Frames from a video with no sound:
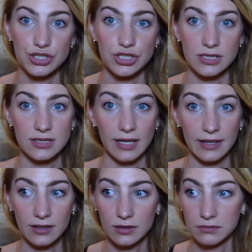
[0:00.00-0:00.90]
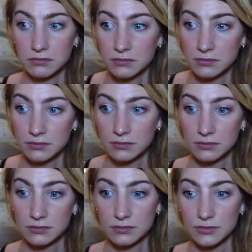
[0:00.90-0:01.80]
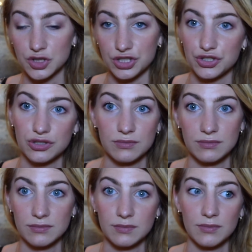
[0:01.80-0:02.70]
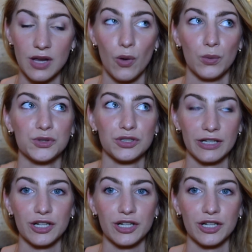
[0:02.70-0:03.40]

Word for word: she's just an older,